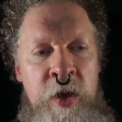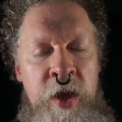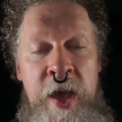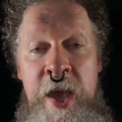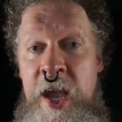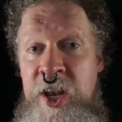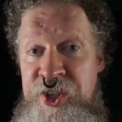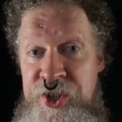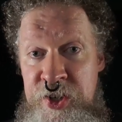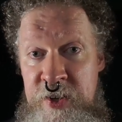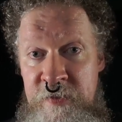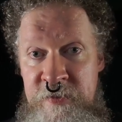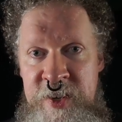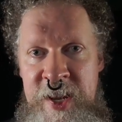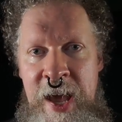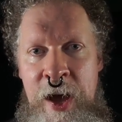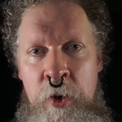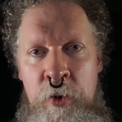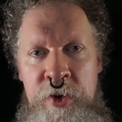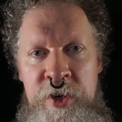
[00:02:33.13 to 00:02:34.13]
Agent of
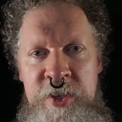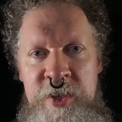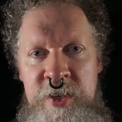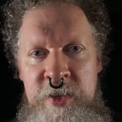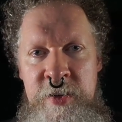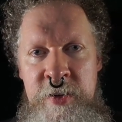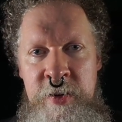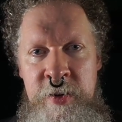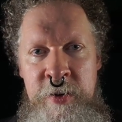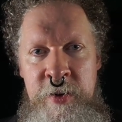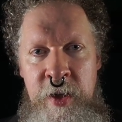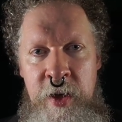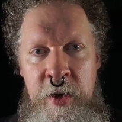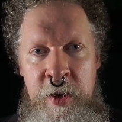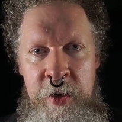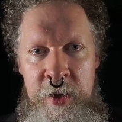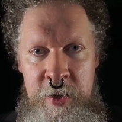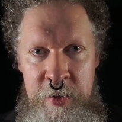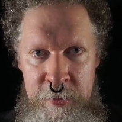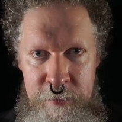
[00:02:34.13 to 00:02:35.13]
Doubt
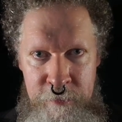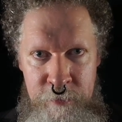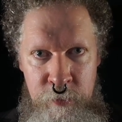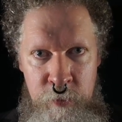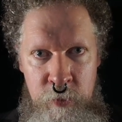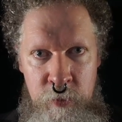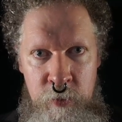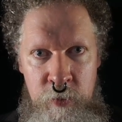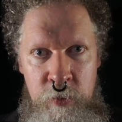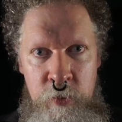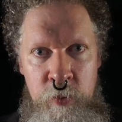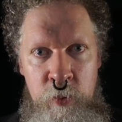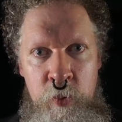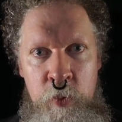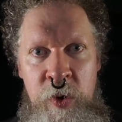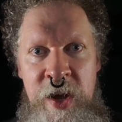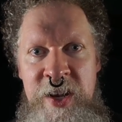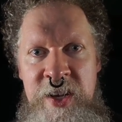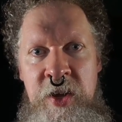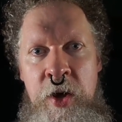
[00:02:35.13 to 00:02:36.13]
uh,
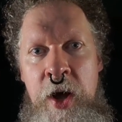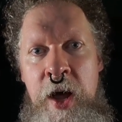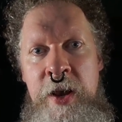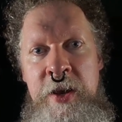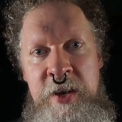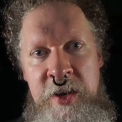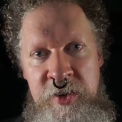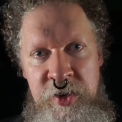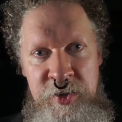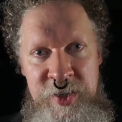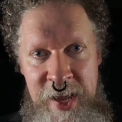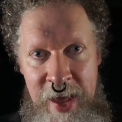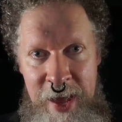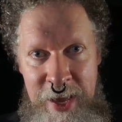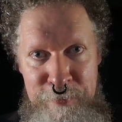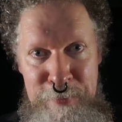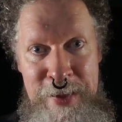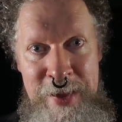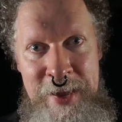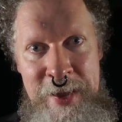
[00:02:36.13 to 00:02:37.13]
went on to
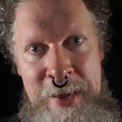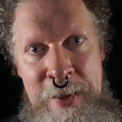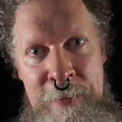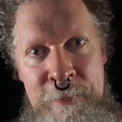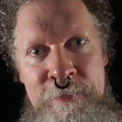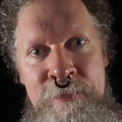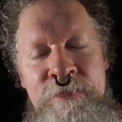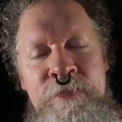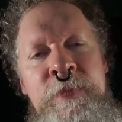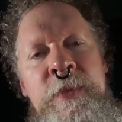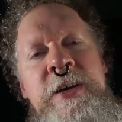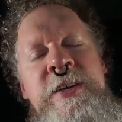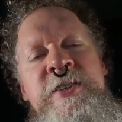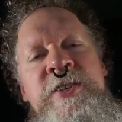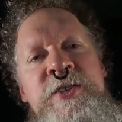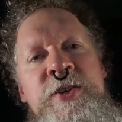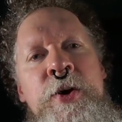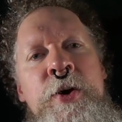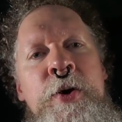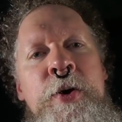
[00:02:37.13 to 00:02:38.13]
tag me.
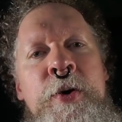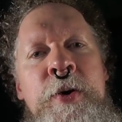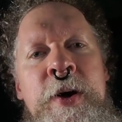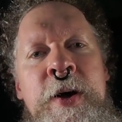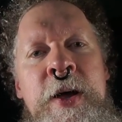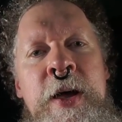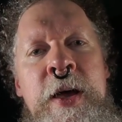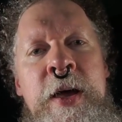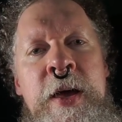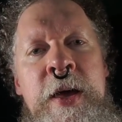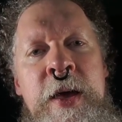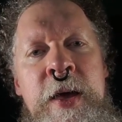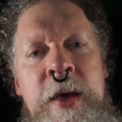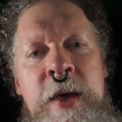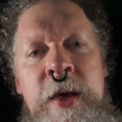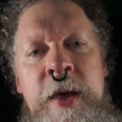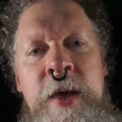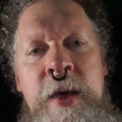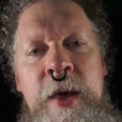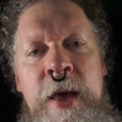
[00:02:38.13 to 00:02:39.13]
So,
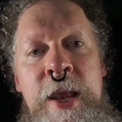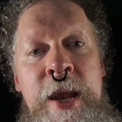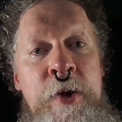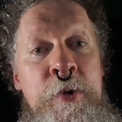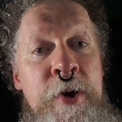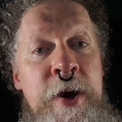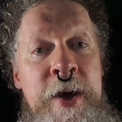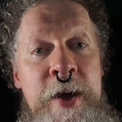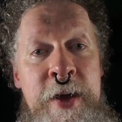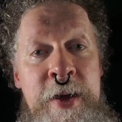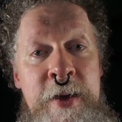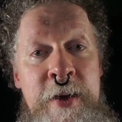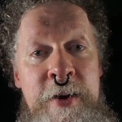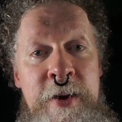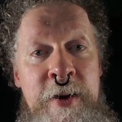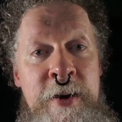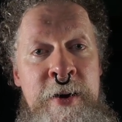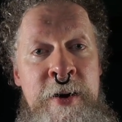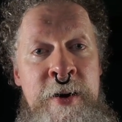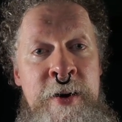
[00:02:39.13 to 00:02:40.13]
anyway,
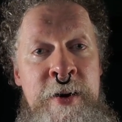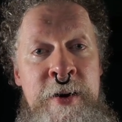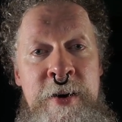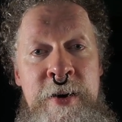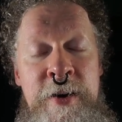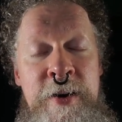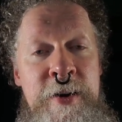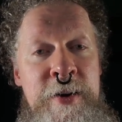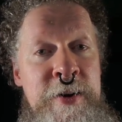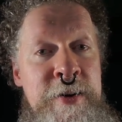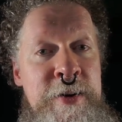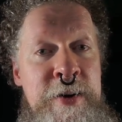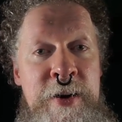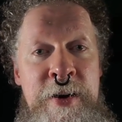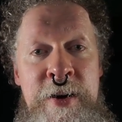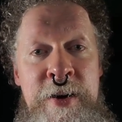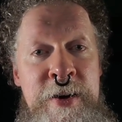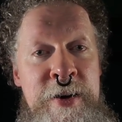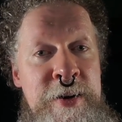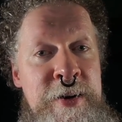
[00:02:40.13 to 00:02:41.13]
uh,
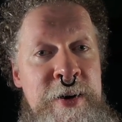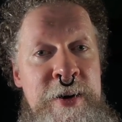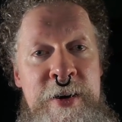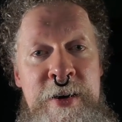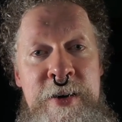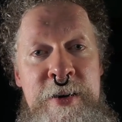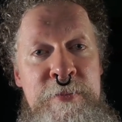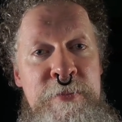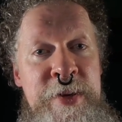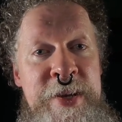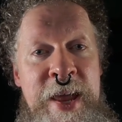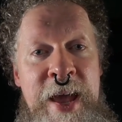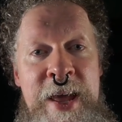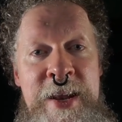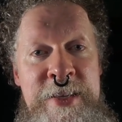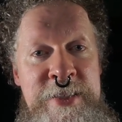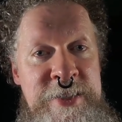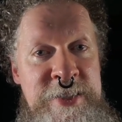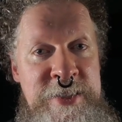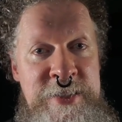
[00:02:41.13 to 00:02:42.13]
uh, uh
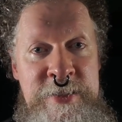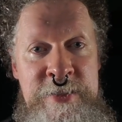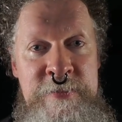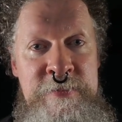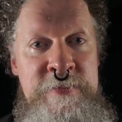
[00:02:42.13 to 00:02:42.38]
bananas.